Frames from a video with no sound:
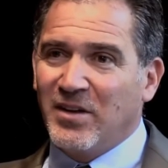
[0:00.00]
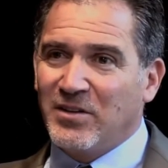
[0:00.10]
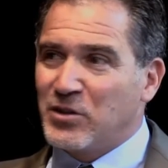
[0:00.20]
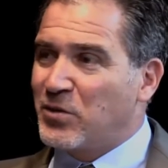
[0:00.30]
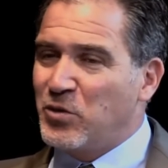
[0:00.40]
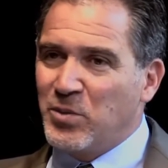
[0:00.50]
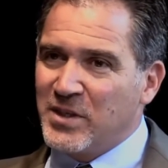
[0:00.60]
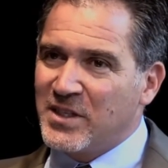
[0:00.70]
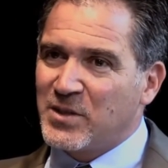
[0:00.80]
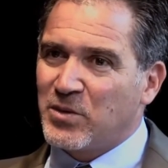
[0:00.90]
just a few
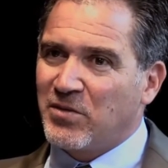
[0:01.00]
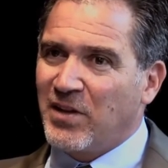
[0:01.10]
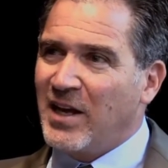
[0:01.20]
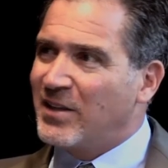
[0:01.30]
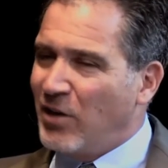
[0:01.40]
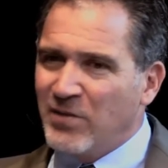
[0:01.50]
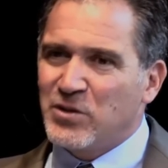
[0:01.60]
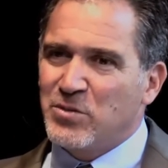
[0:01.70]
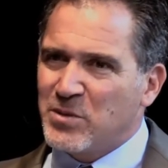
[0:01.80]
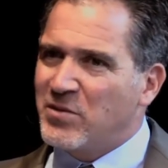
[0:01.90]
peaceniks with a flag, then
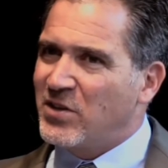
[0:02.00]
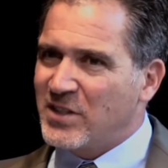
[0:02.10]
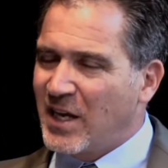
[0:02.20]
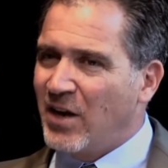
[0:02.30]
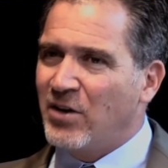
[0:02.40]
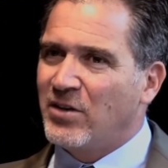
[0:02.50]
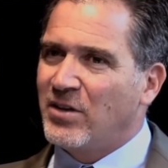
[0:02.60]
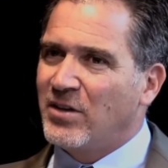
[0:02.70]
obviously you must be very scared.